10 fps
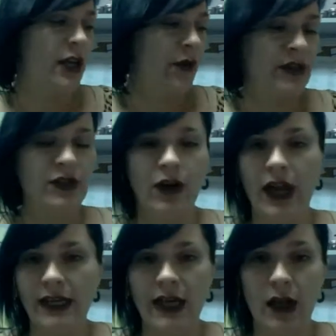Earrings are
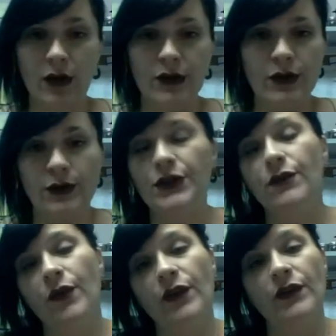$8 or
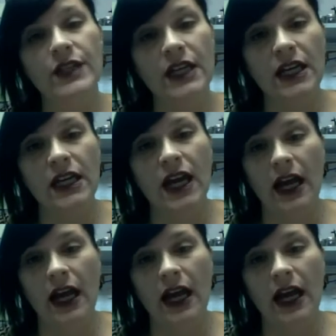2 for $15.